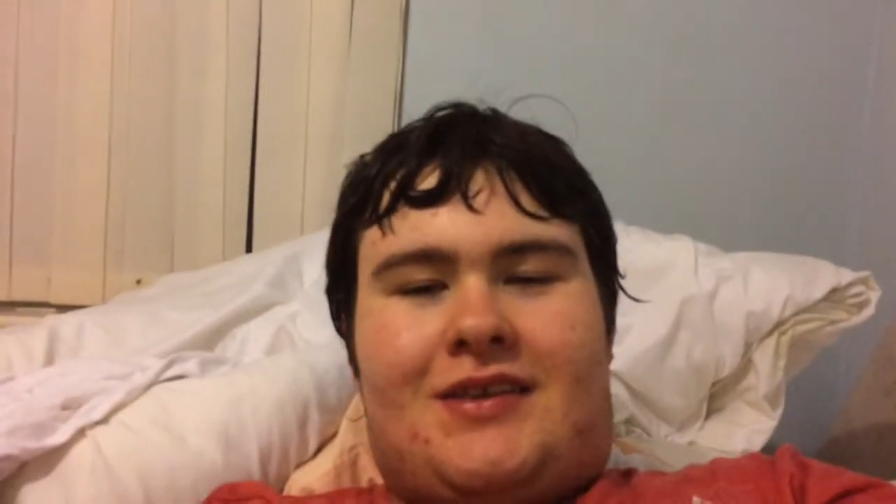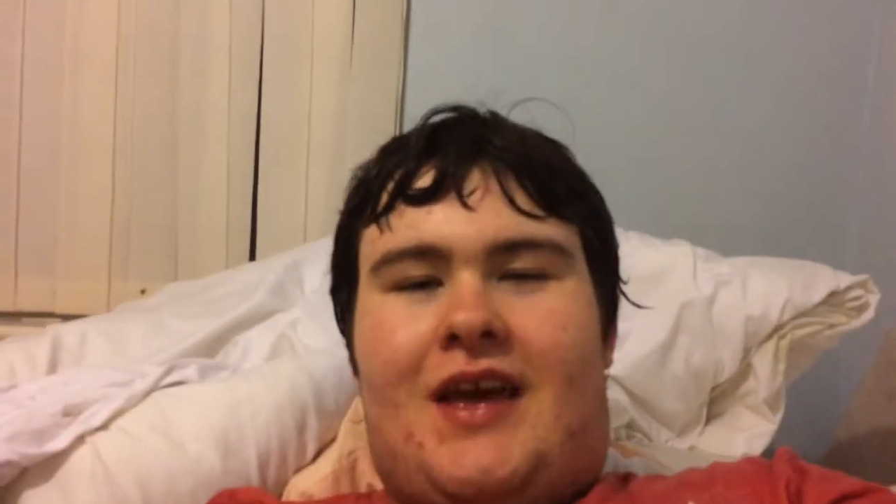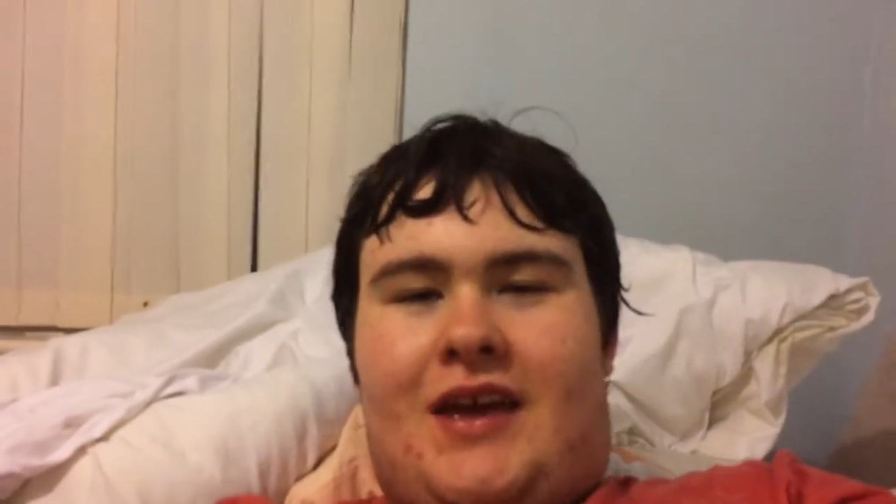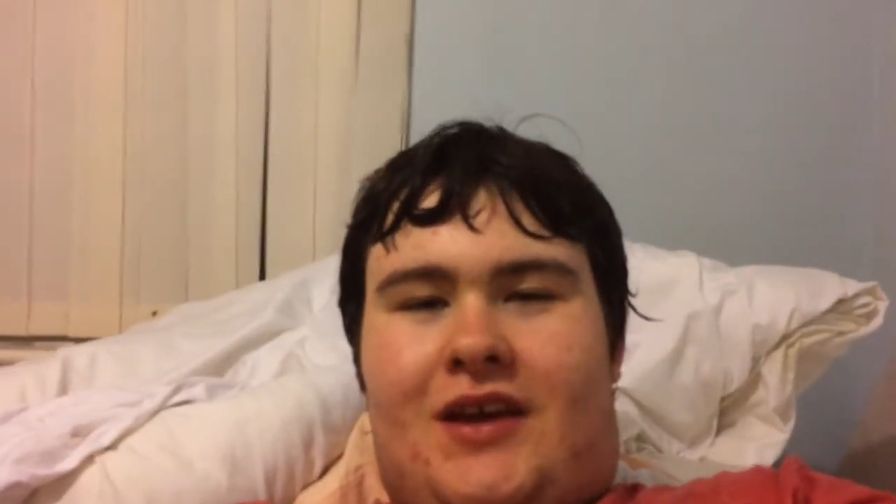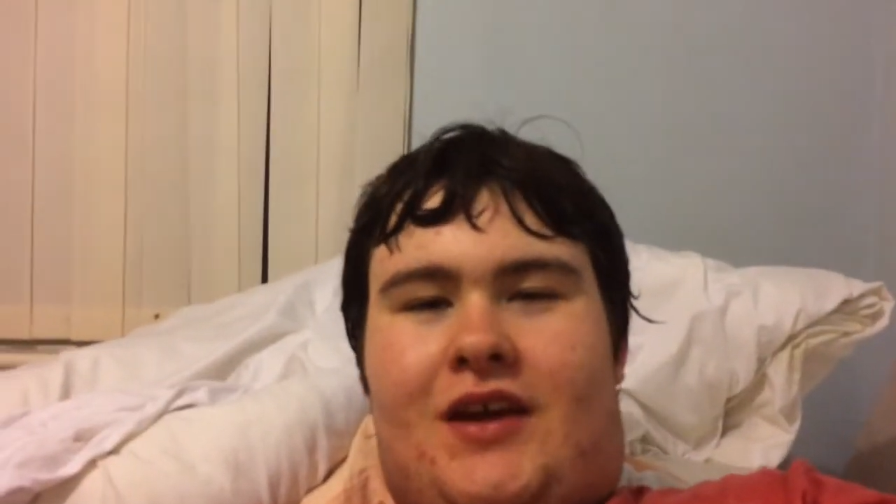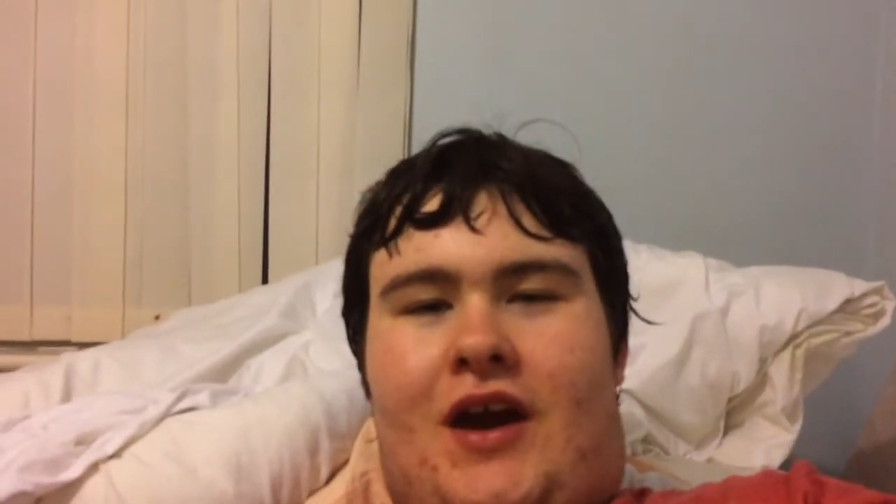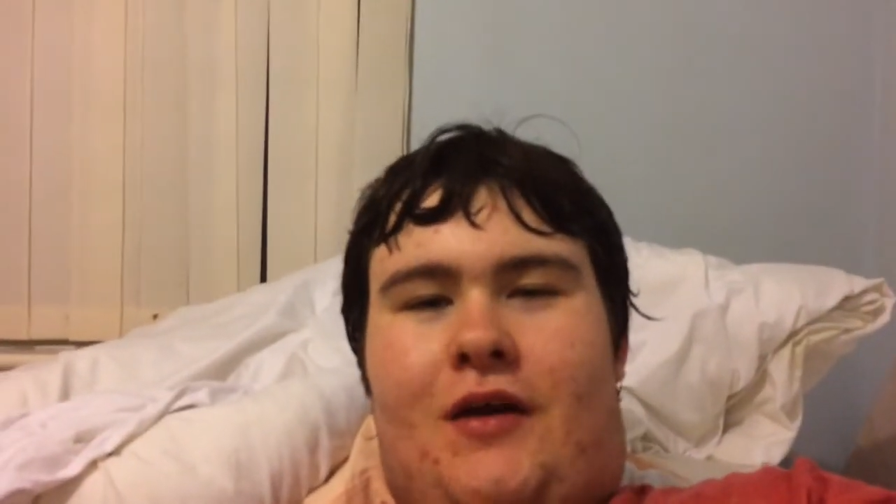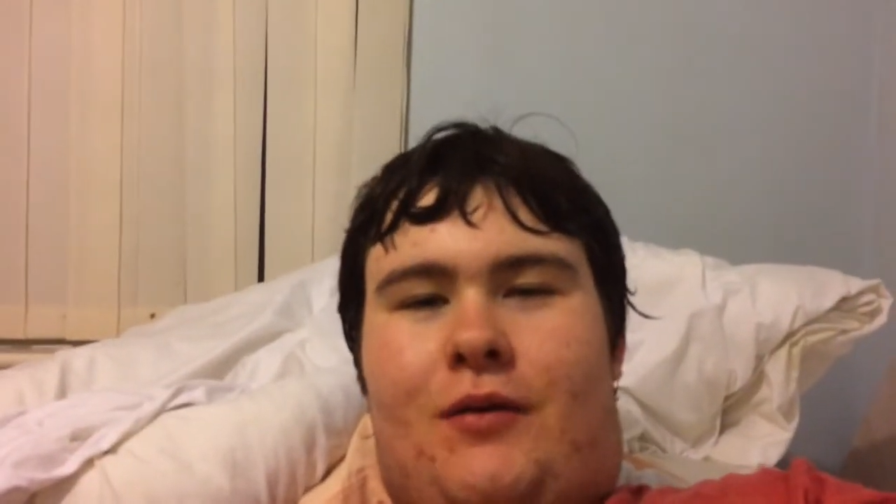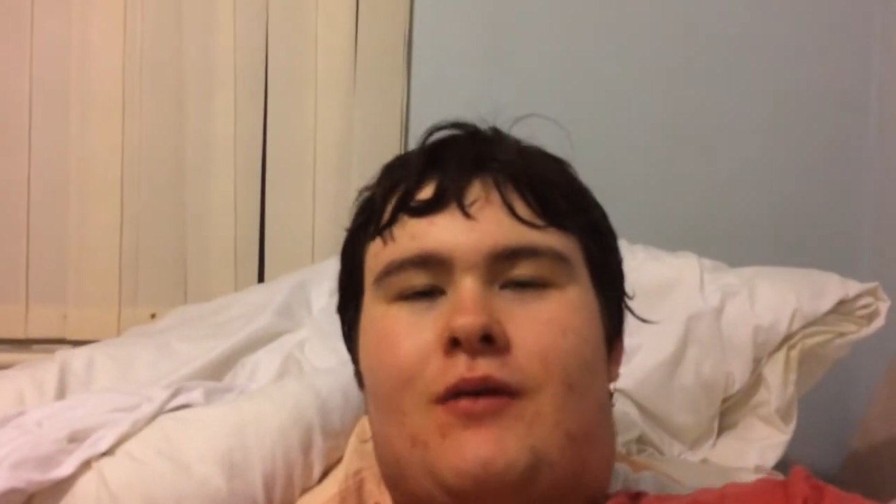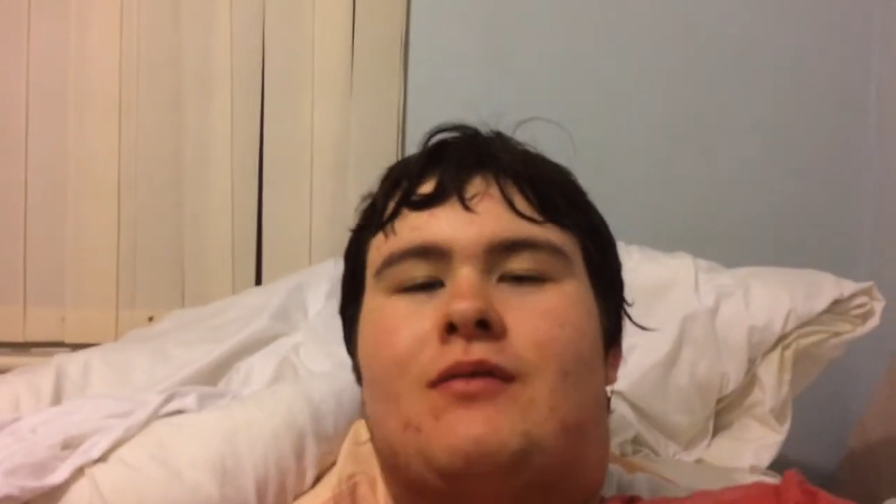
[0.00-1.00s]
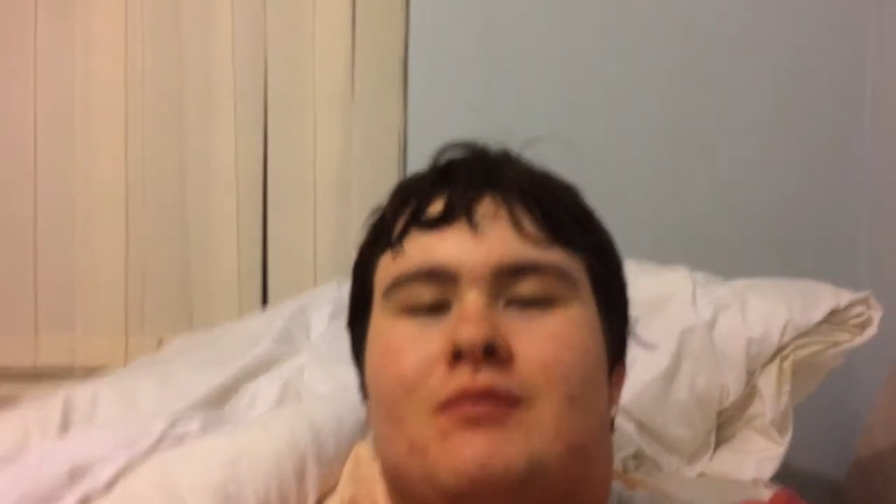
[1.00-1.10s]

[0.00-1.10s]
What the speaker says: There you go.